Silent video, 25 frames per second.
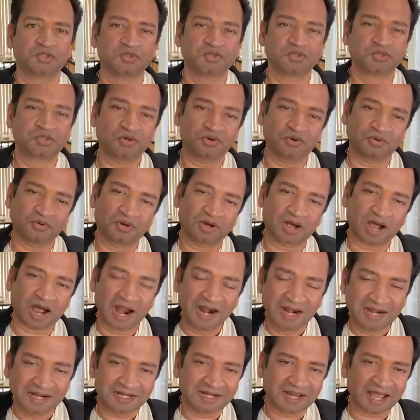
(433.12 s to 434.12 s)
So
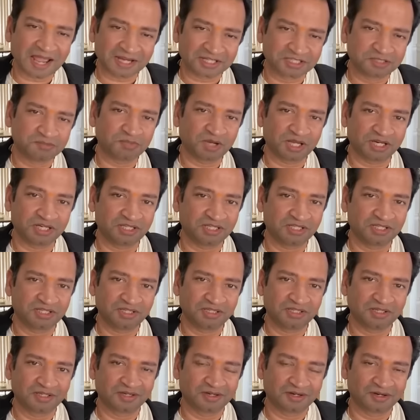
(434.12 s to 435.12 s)
untaxed
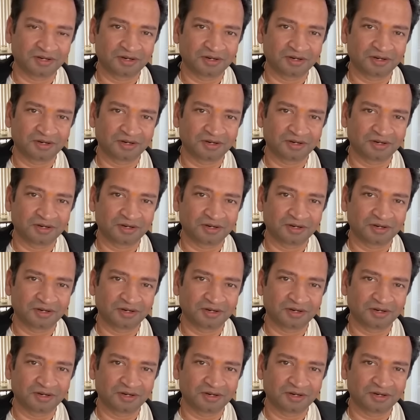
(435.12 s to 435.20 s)
money